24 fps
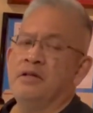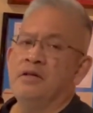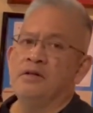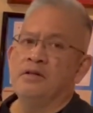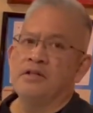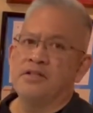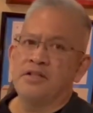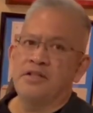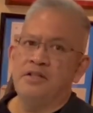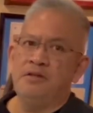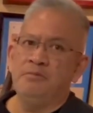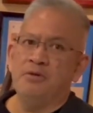
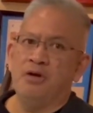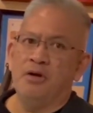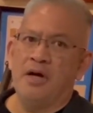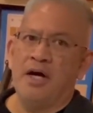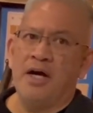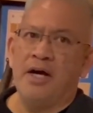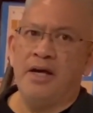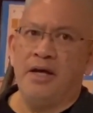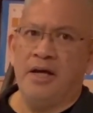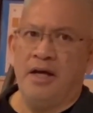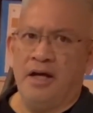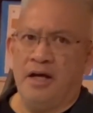Simo
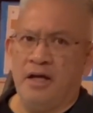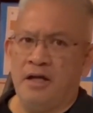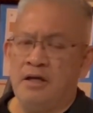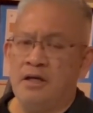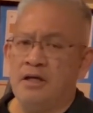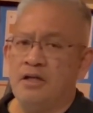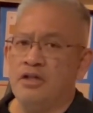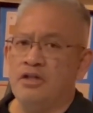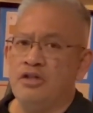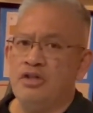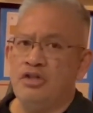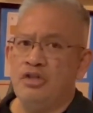Hayahe
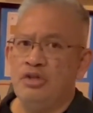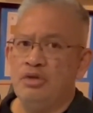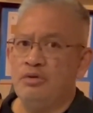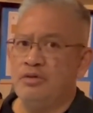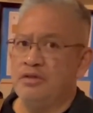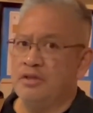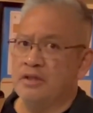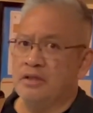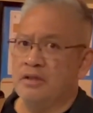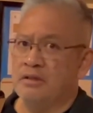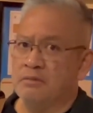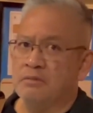
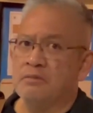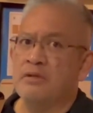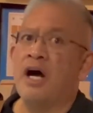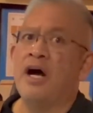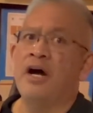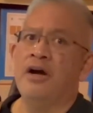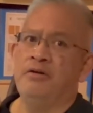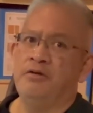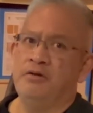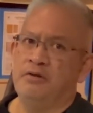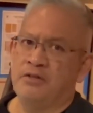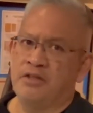used
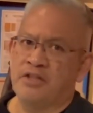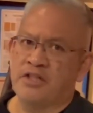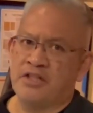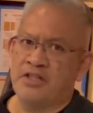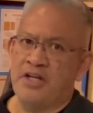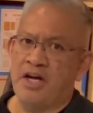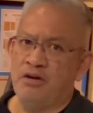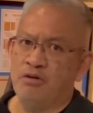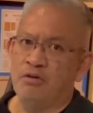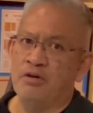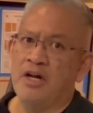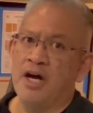
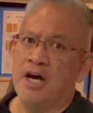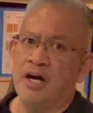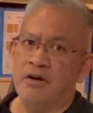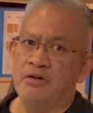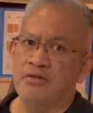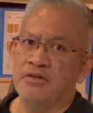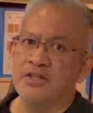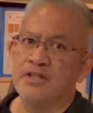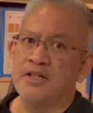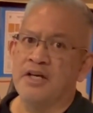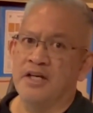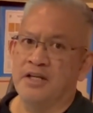standard iron
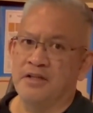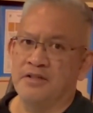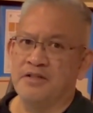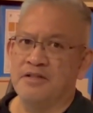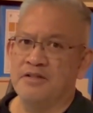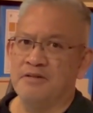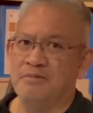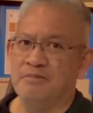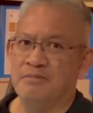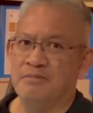sights.